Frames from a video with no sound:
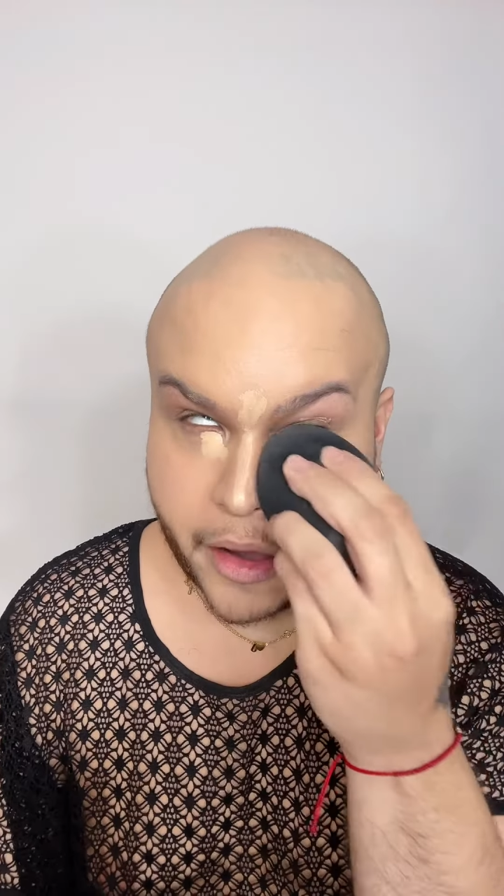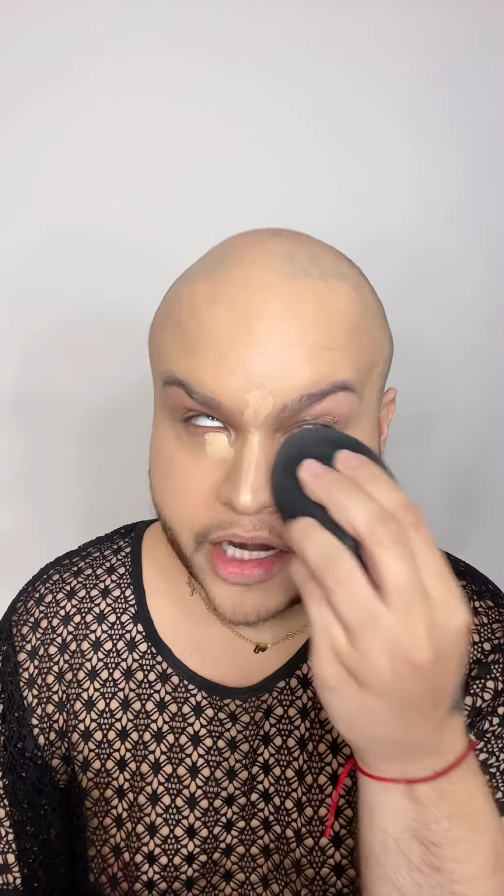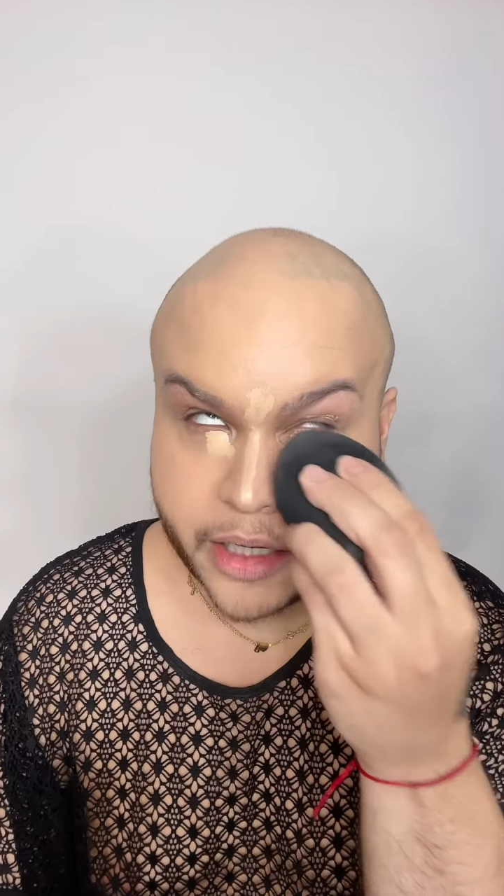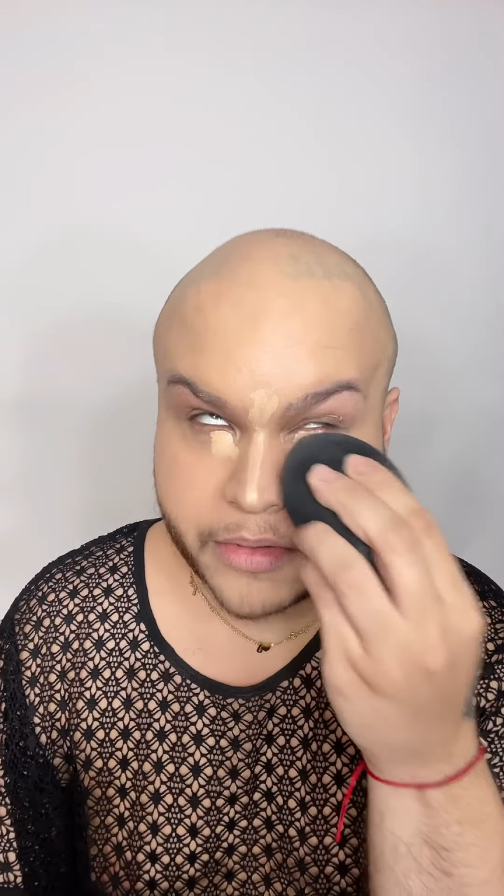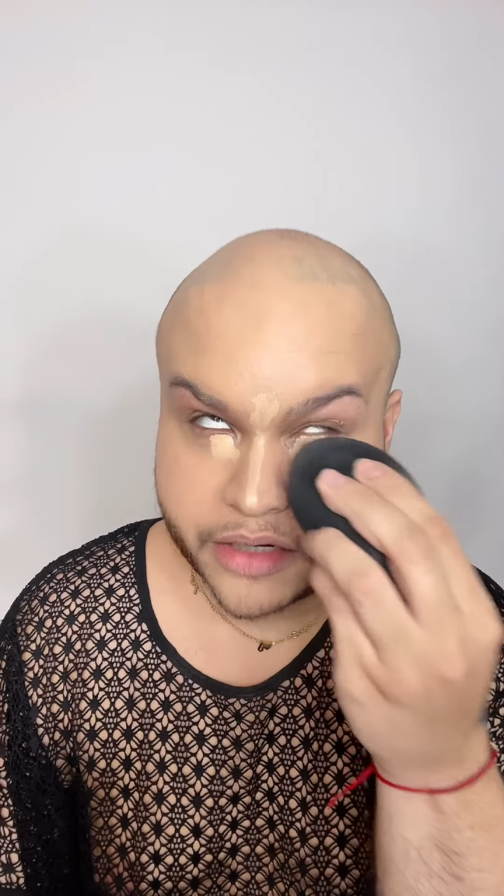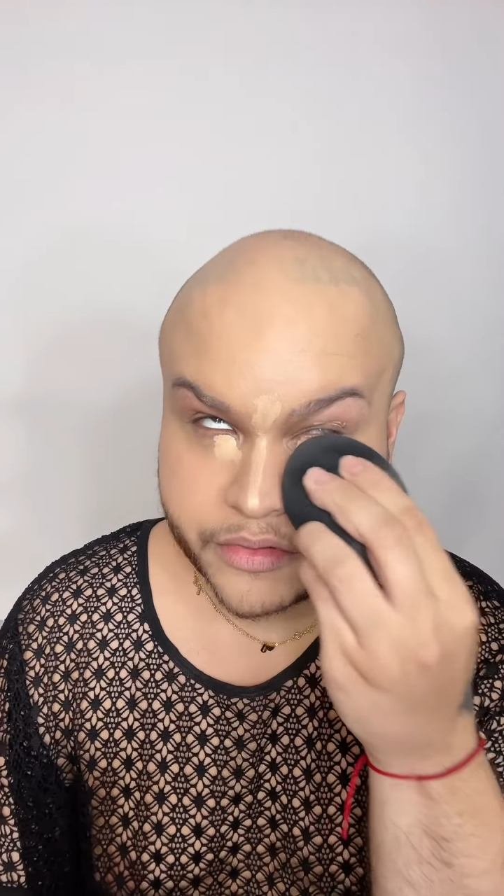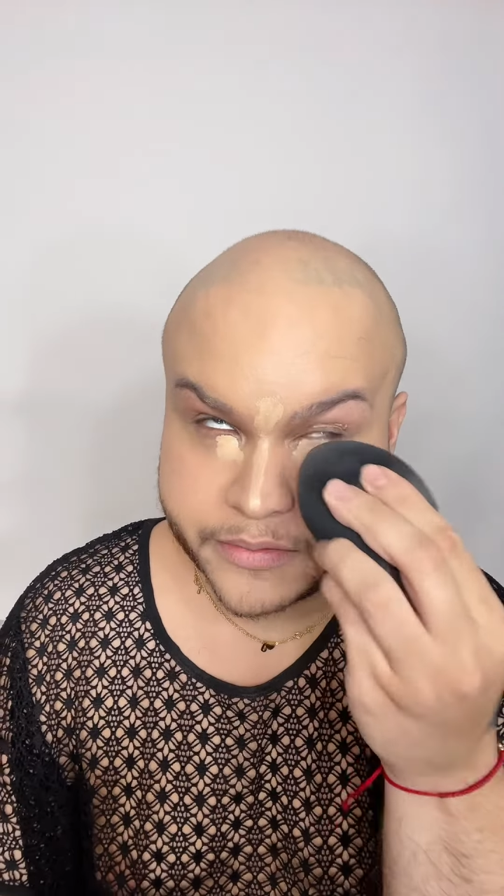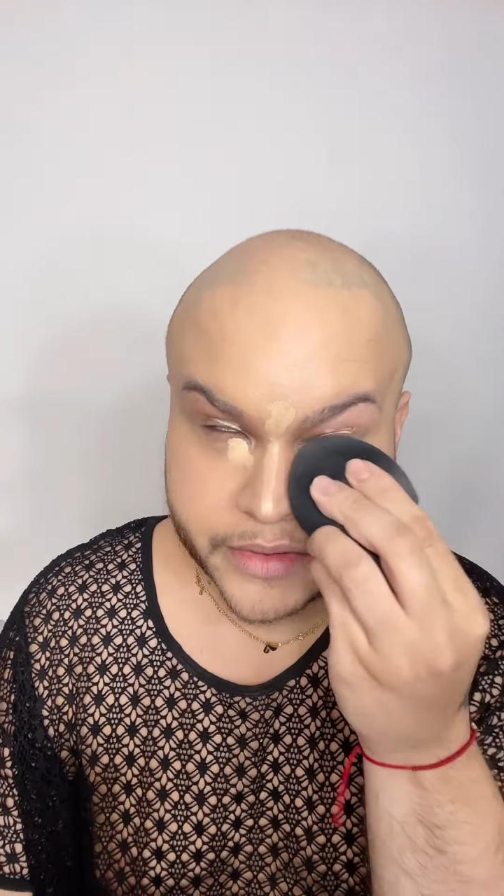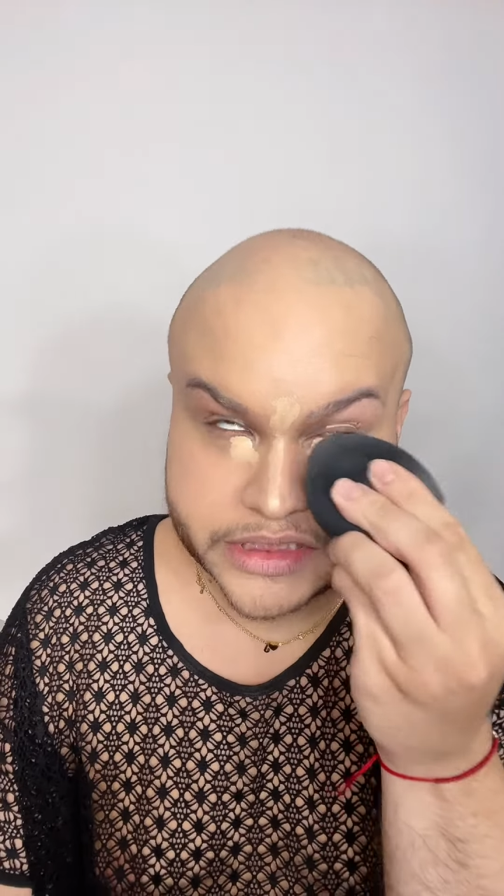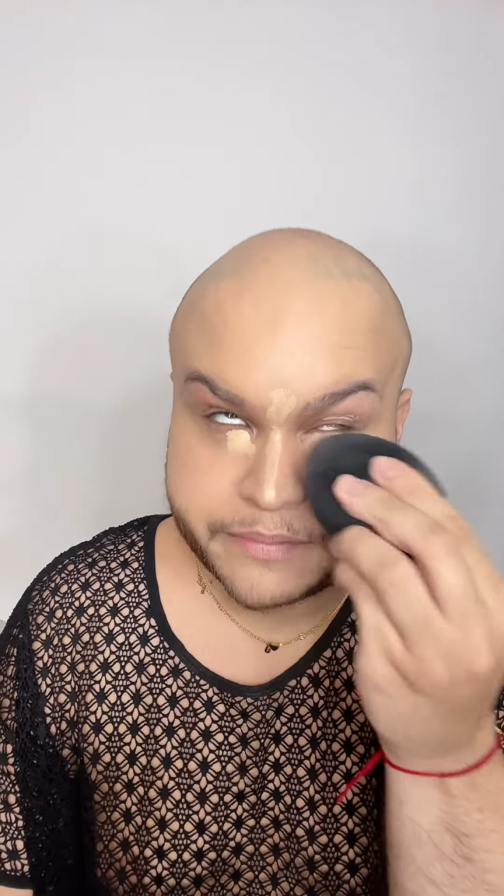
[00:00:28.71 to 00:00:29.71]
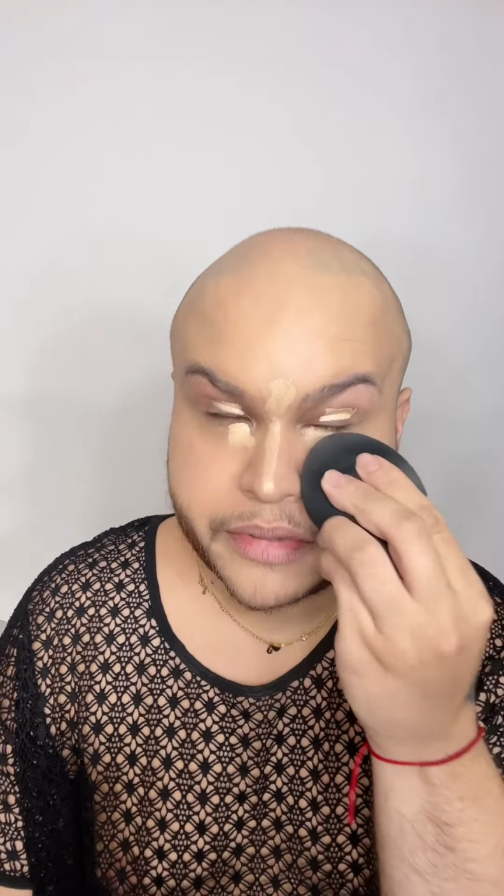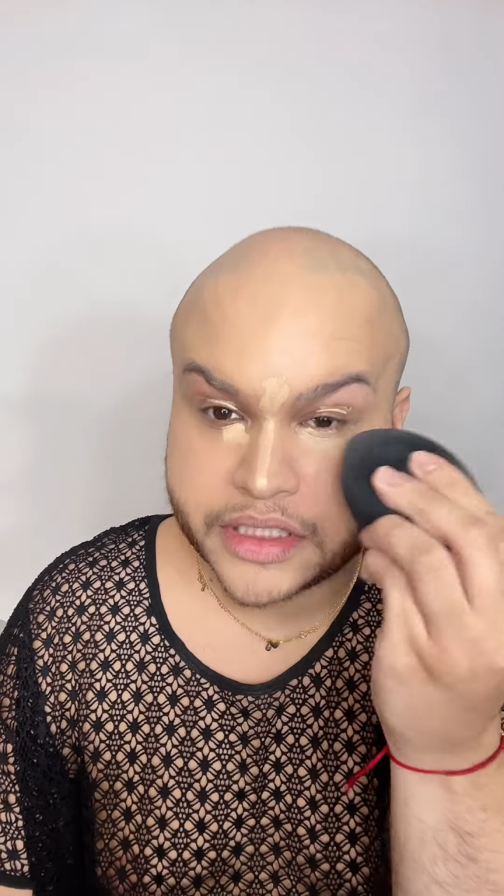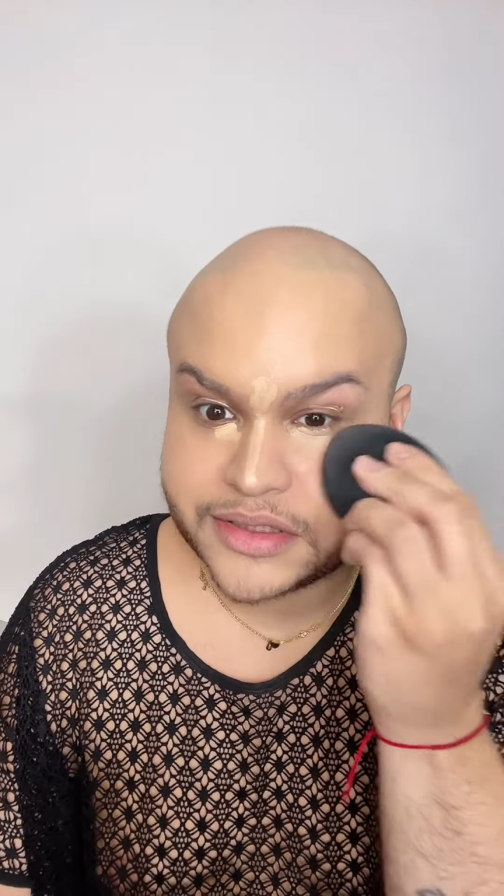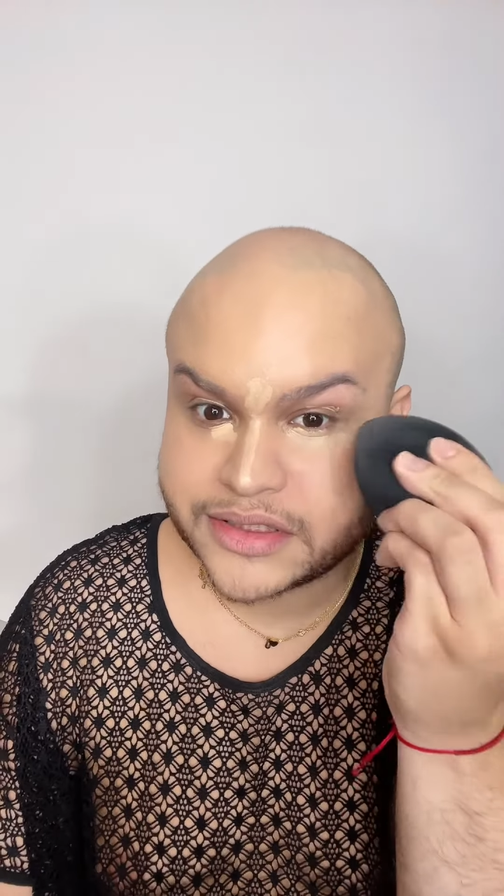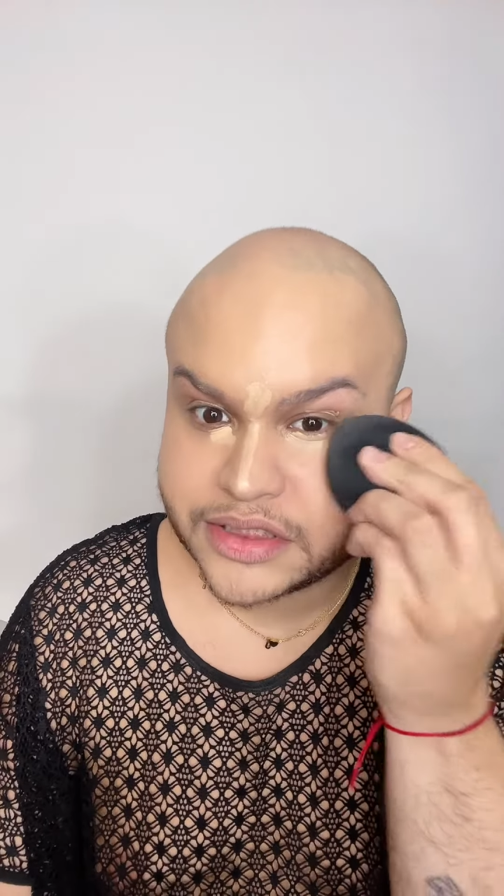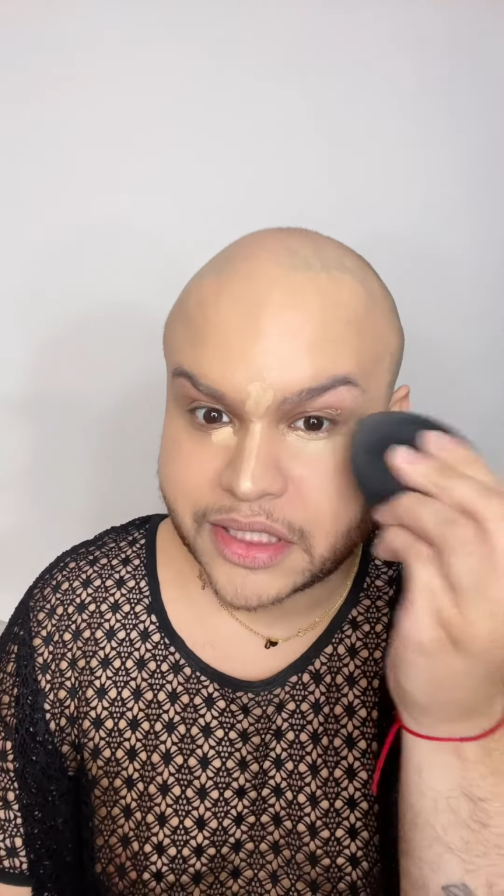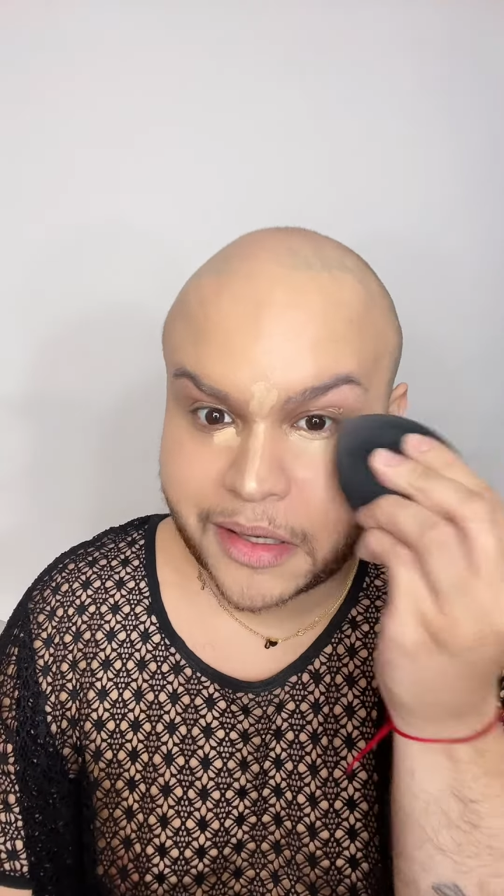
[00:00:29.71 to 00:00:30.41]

and I blend with my sponge.